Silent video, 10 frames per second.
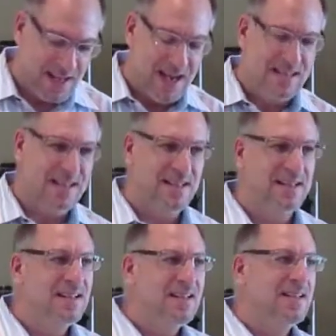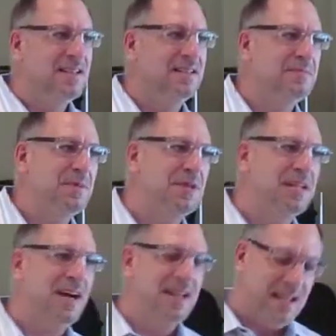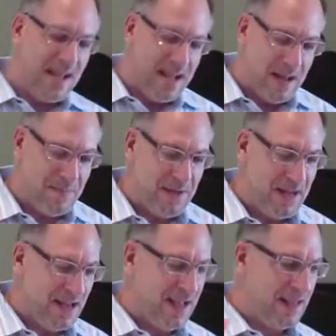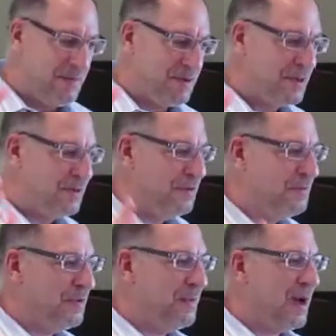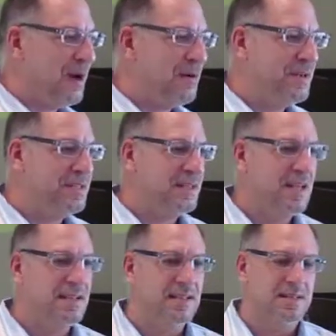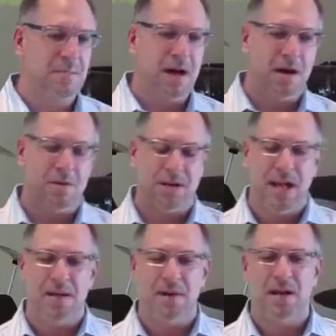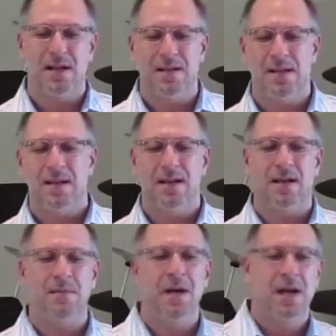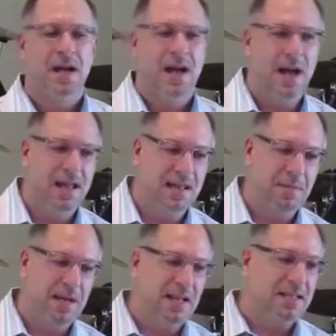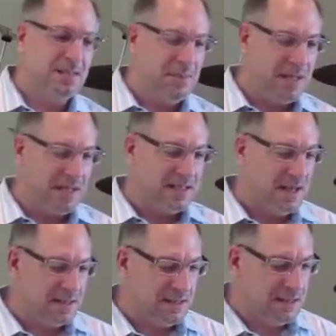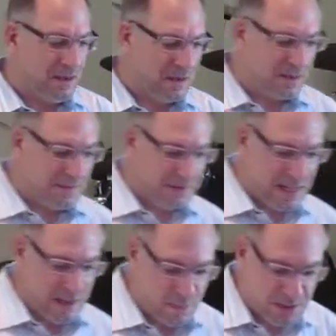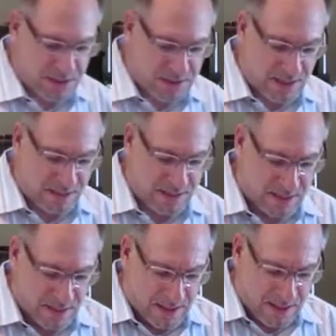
And then the Spirit of God came and they were endued with power, it says, as power came on them. And they began to speak in tongues. We see all the different languages there.